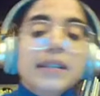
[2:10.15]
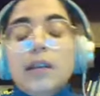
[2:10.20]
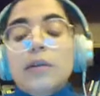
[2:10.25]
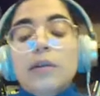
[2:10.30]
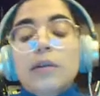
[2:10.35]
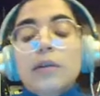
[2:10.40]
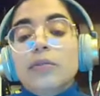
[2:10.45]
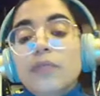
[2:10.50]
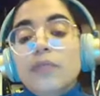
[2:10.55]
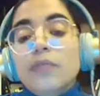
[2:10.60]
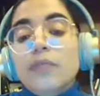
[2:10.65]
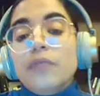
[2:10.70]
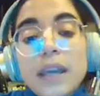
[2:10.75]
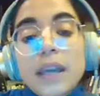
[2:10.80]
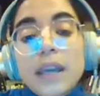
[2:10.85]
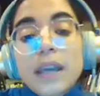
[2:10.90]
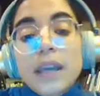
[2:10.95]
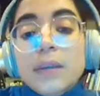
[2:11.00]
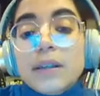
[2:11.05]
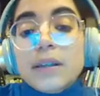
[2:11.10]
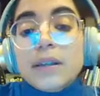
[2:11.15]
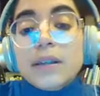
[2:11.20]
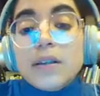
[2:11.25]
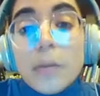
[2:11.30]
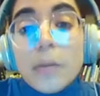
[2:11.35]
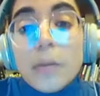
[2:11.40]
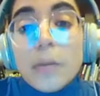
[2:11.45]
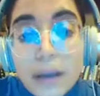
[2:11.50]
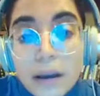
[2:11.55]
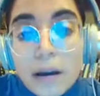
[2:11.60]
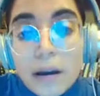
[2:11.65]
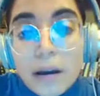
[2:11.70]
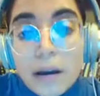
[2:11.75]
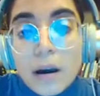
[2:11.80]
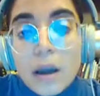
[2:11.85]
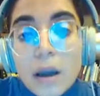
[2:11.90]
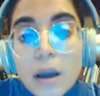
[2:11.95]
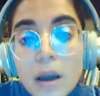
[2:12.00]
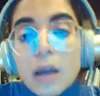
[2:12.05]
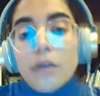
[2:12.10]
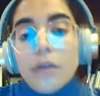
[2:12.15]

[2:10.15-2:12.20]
is equal to VA plus omega